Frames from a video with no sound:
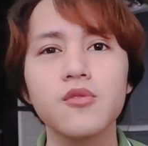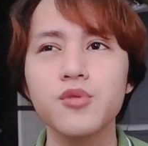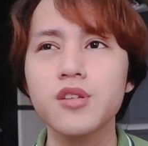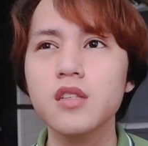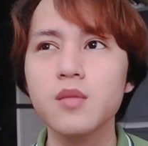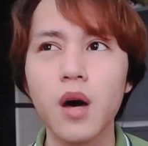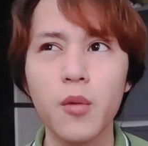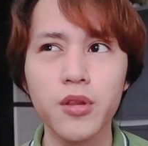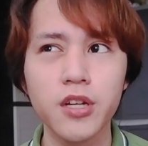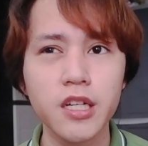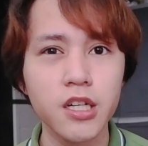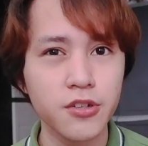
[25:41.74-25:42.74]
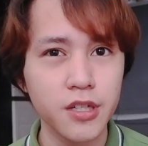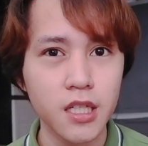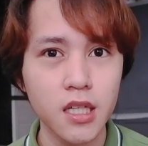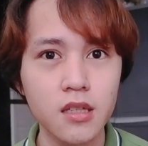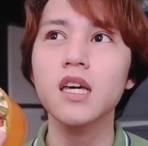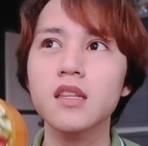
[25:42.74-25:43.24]
which is a popular
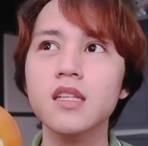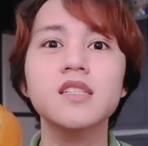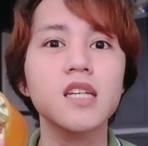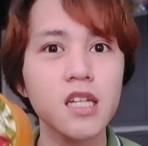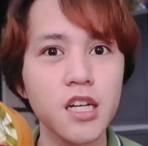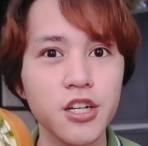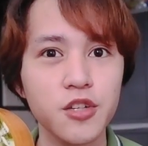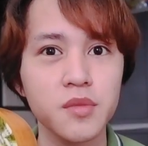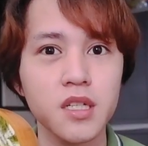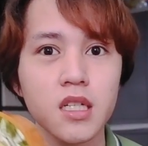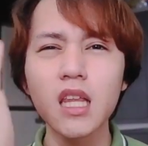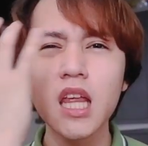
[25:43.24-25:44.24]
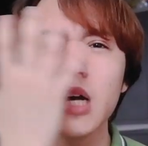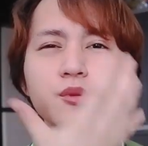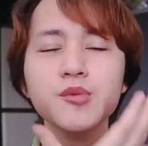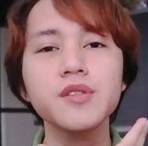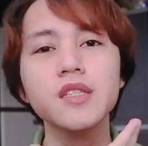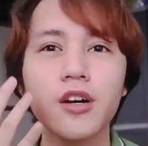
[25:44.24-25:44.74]
ingredient in the skincare community. It
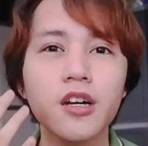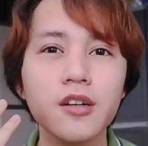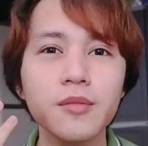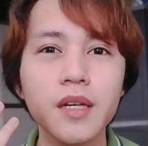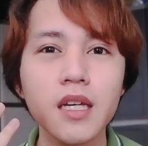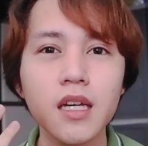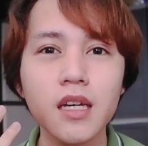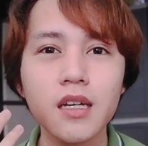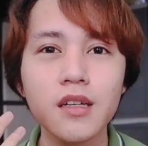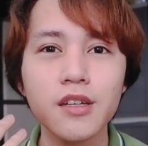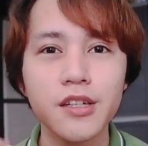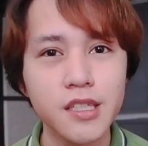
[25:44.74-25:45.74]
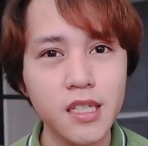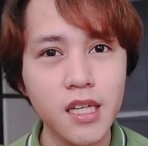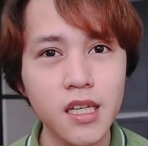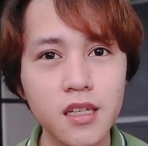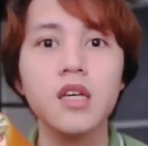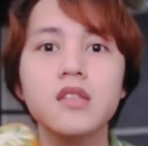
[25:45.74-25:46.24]
helps with burning your
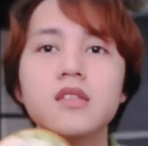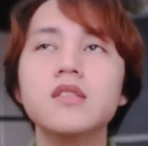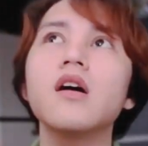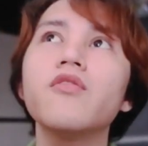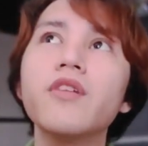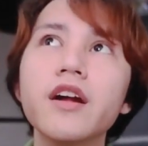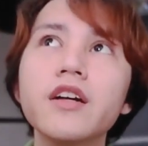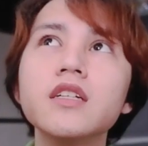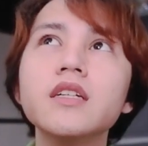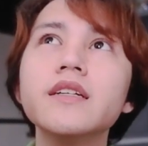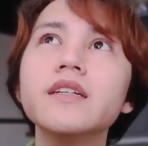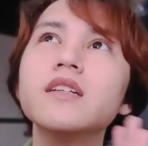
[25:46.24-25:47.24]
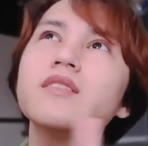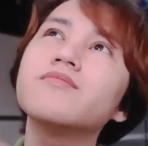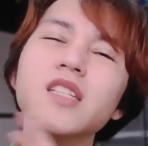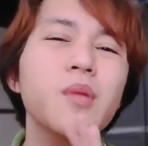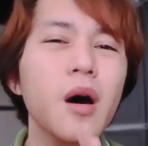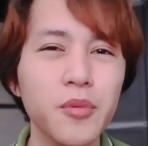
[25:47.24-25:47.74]
skin. It's
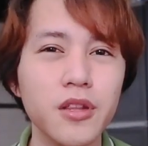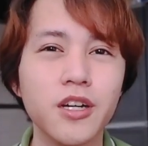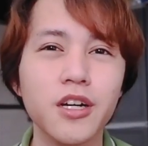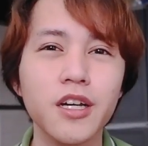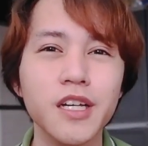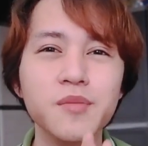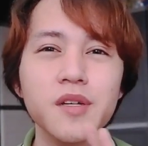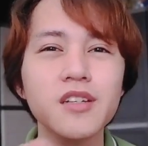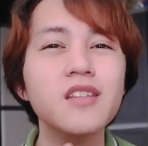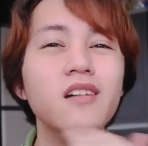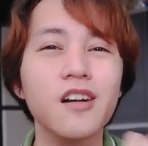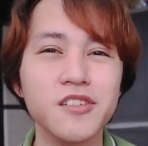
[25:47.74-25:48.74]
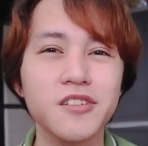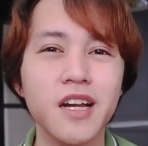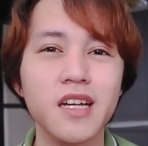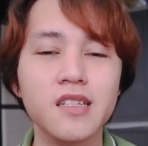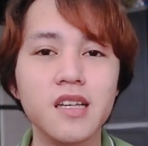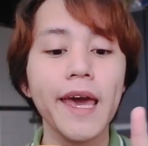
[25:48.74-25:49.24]
popular, especially in
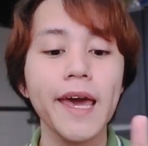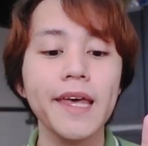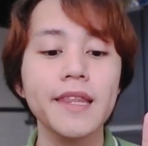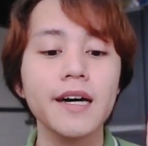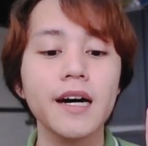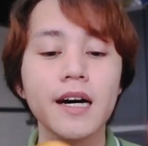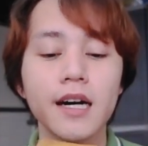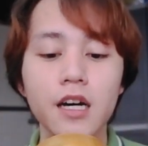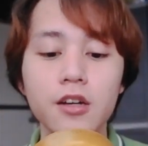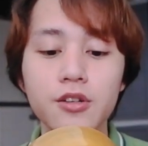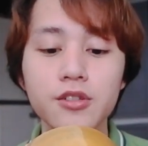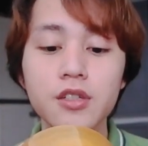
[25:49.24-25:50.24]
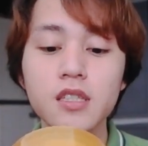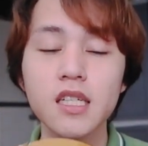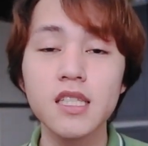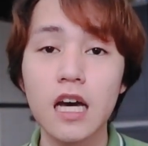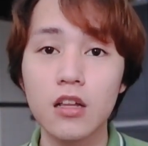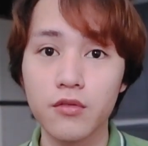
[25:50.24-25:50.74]
COSRX. And it also
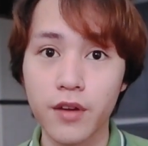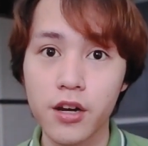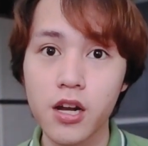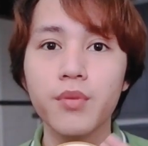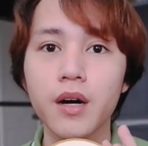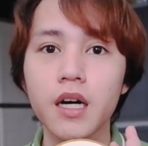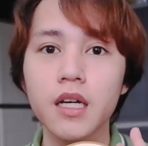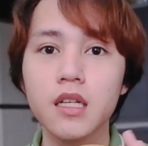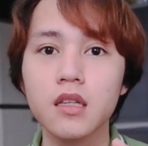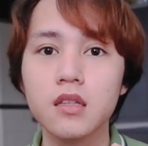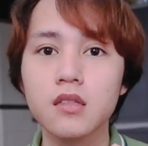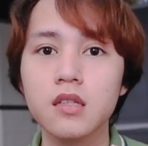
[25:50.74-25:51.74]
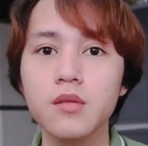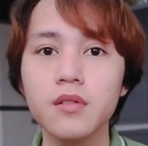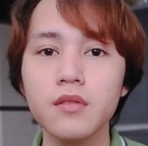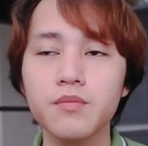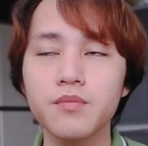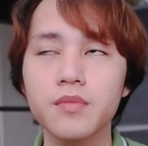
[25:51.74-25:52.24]
contains aloe vera, but some
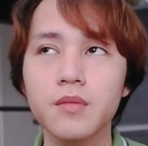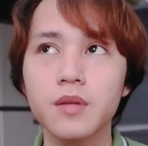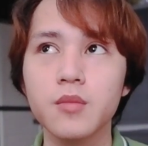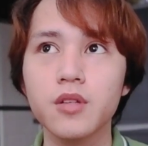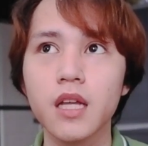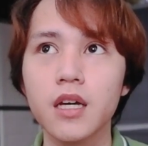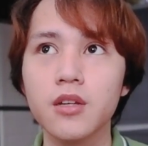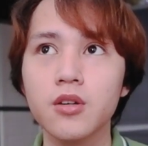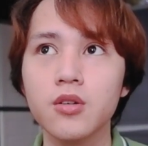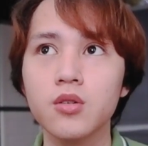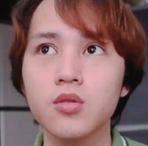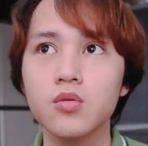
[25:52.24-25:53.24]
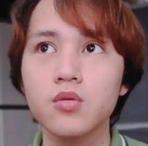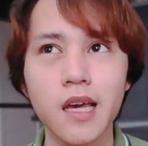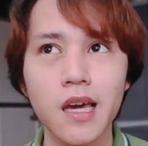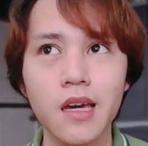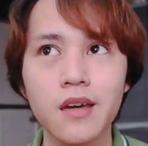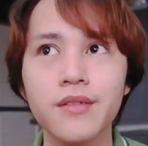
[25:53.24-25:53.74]
of the people I know
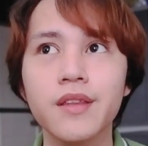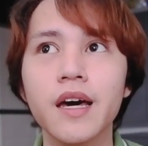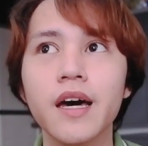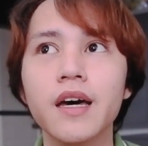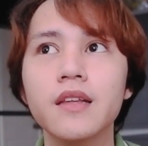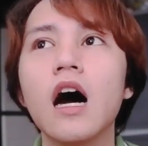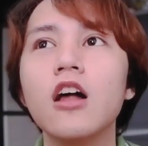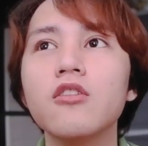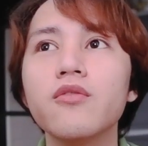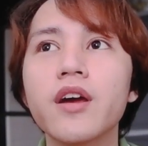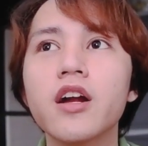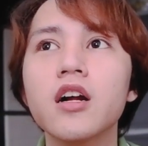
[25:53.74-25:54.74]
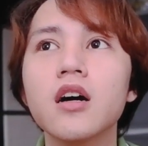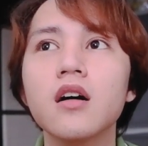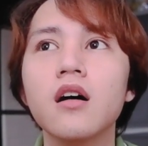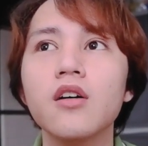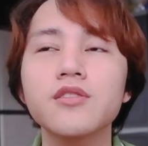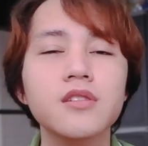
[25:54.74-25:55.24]
say that aloe
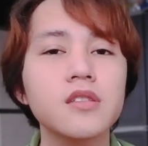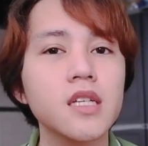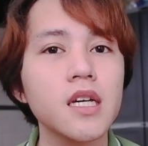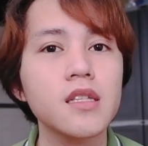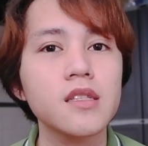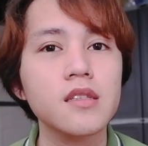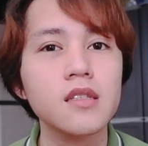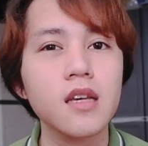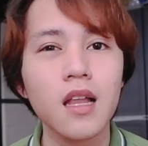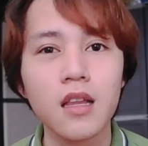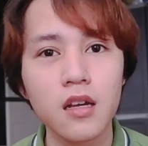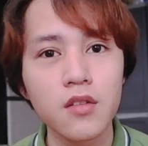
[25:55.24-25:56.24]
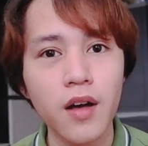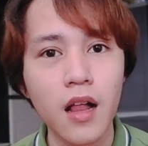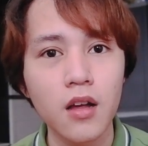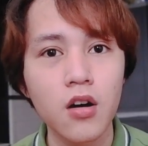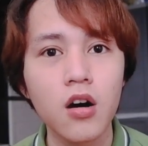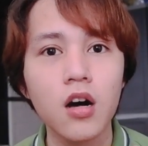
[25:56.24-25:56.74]
vera also contains a lot of
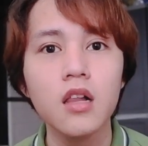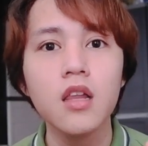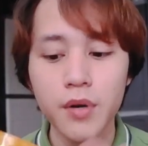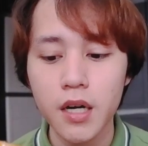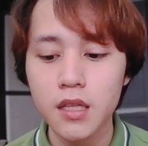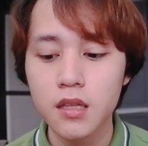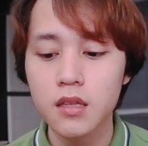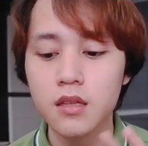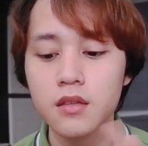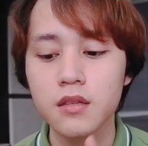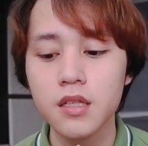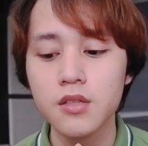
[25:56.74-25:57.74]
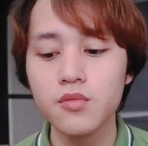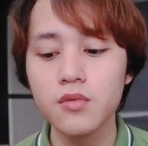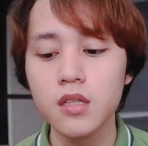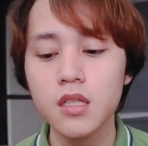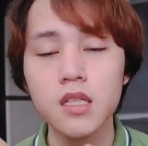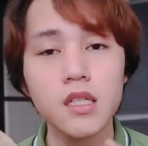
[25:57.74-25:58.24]
alcohol, but this
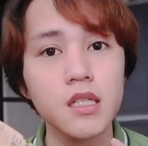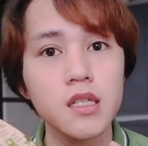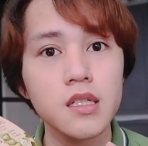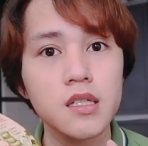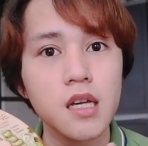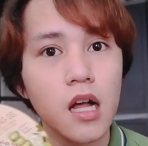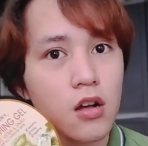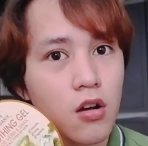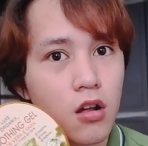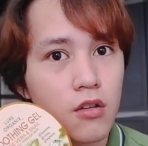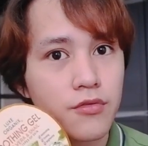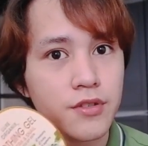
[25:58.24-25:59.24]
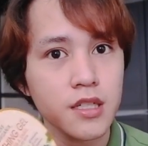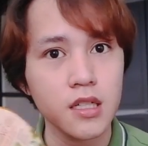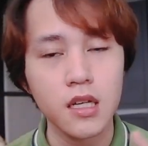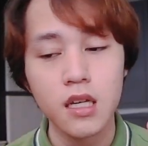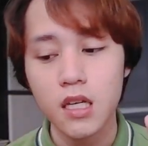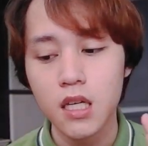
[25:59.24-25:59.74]
one is alcohol free.
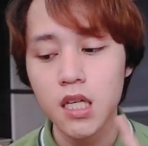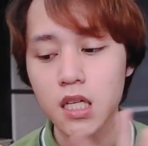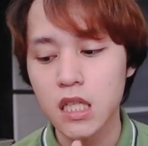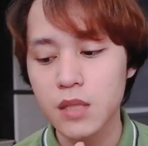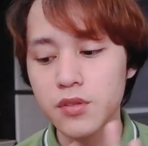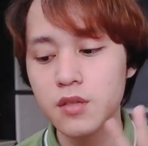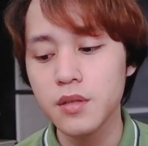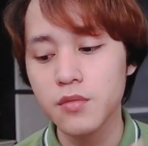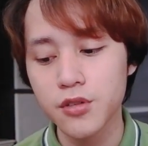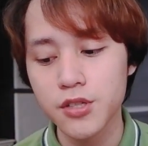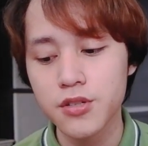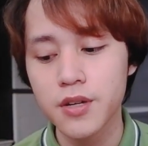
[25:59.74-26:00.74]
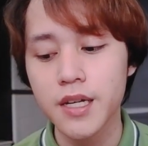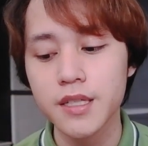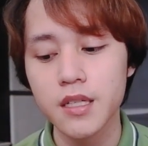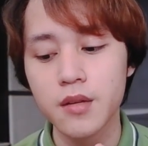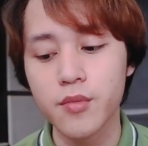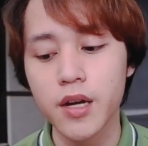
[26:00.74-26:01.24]
It claims to be
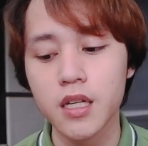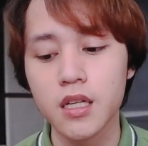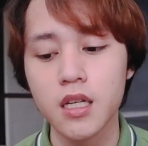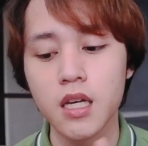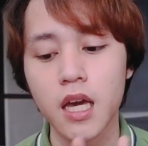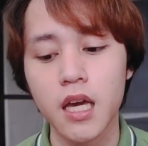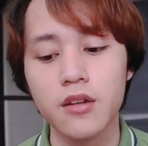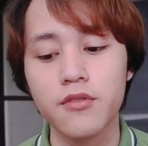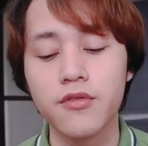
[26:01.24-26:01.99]
moisturizing, brightening, and